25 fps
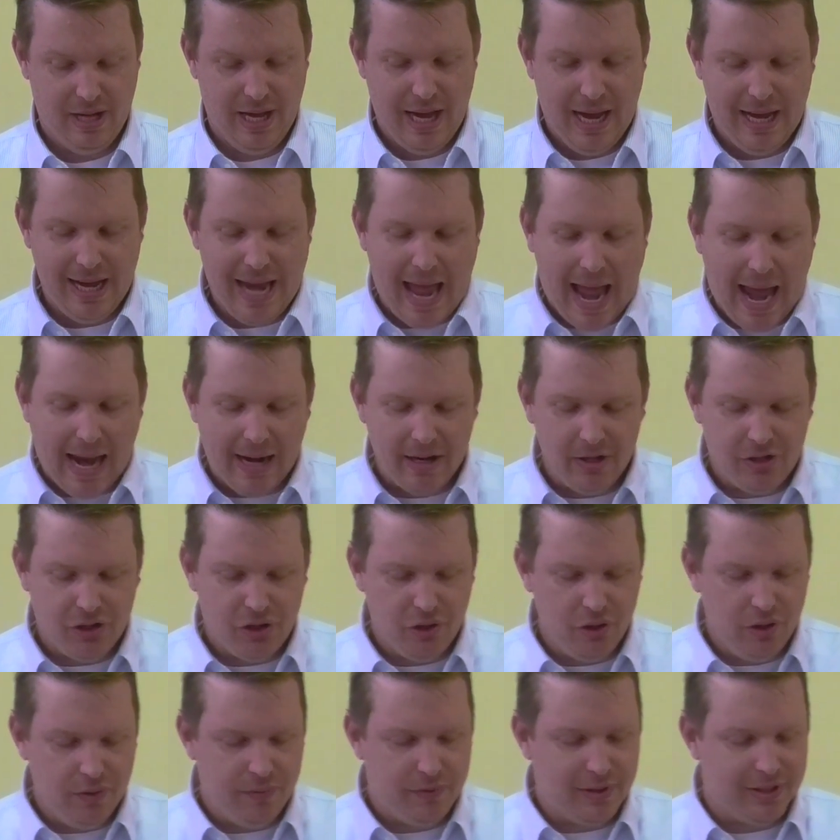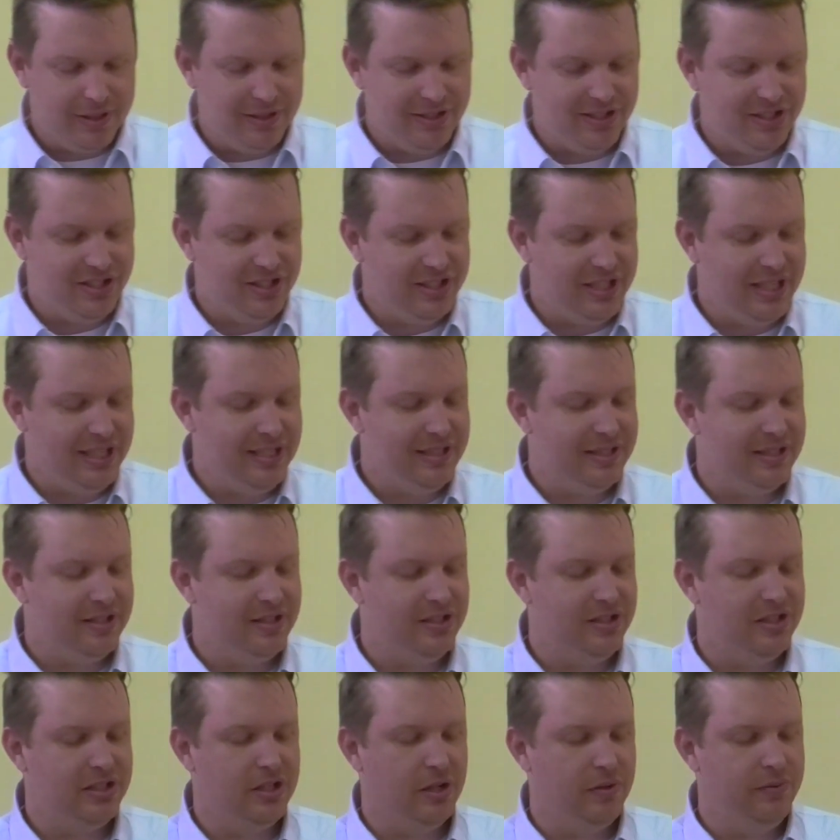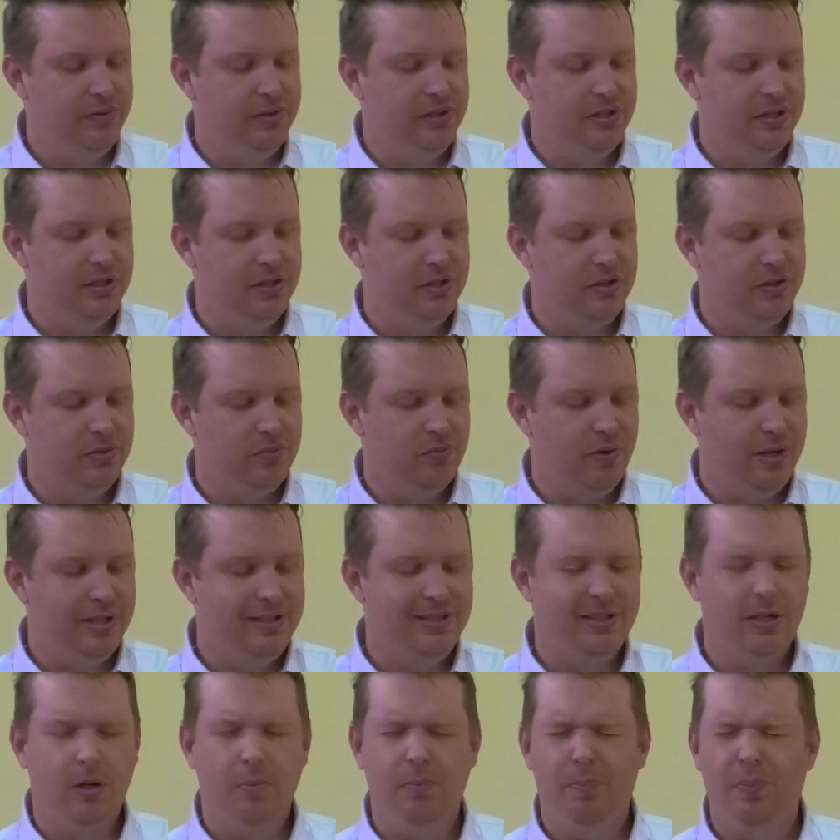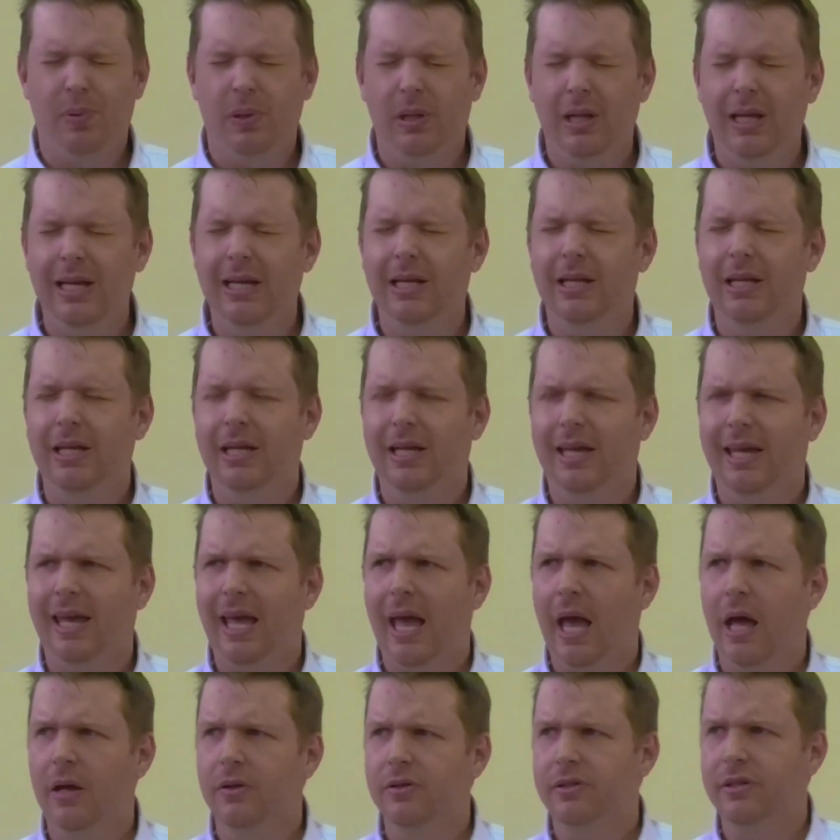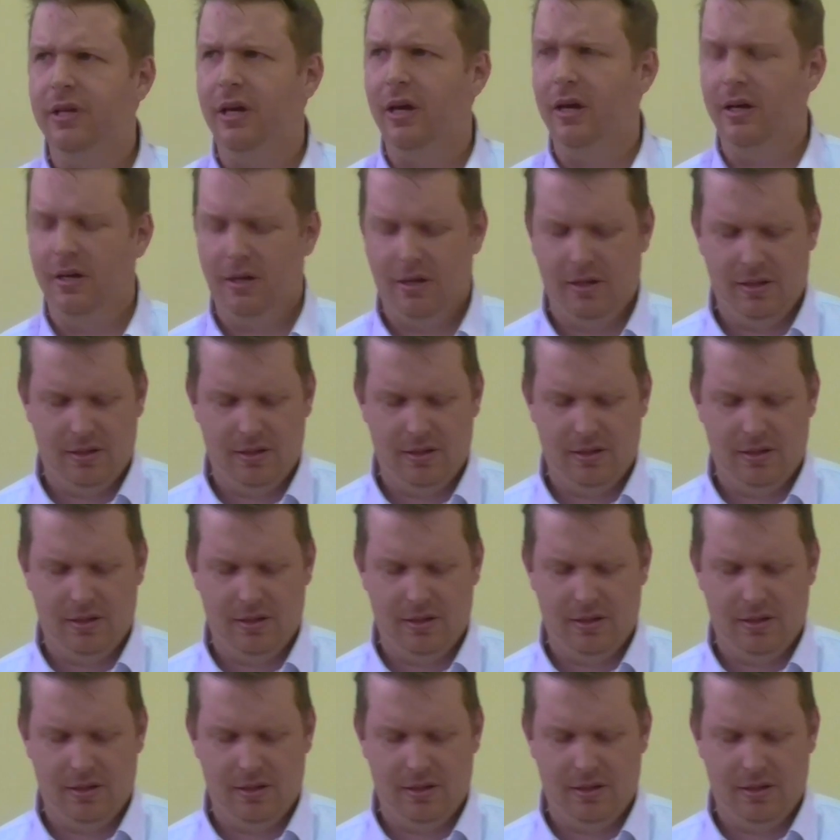An attitude of conceit and selfishness runs completely counter